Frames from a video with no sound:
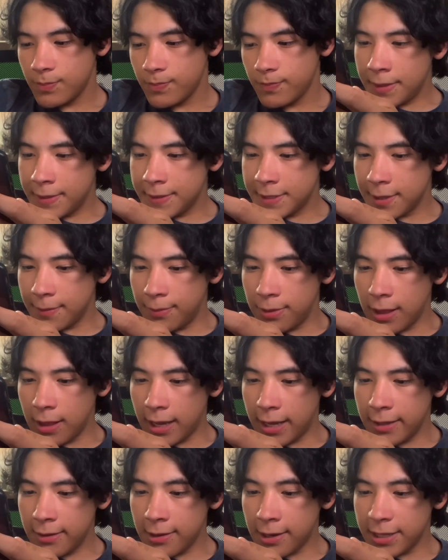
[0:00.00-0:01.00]

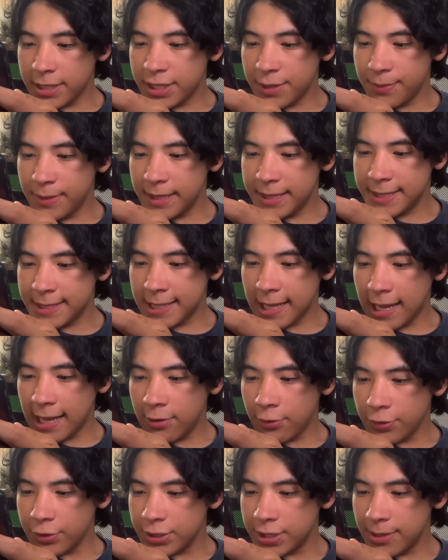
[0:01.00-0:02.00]
Sublime Ottoman State,
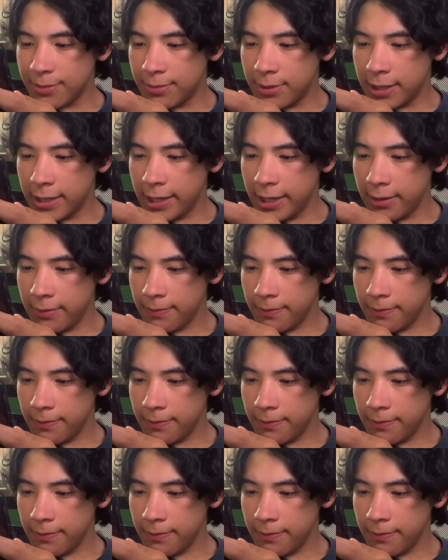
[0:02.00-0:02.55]
or simply